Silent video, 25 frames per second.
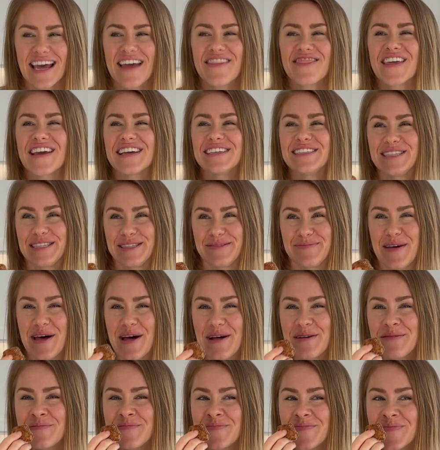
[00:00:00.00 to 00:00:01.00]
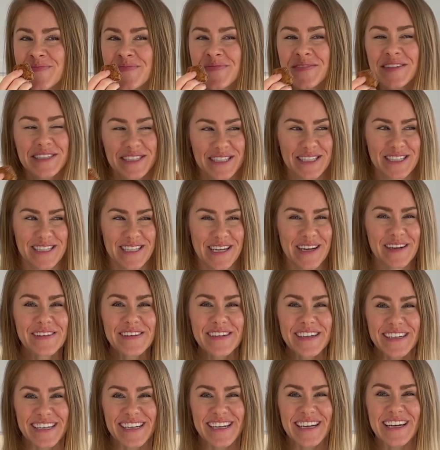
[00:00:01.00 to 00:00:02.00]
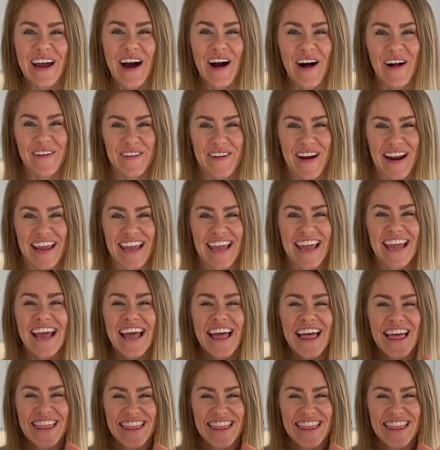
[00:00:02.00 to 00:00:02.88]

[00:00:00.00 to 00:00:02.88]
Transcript: And they smell so good already.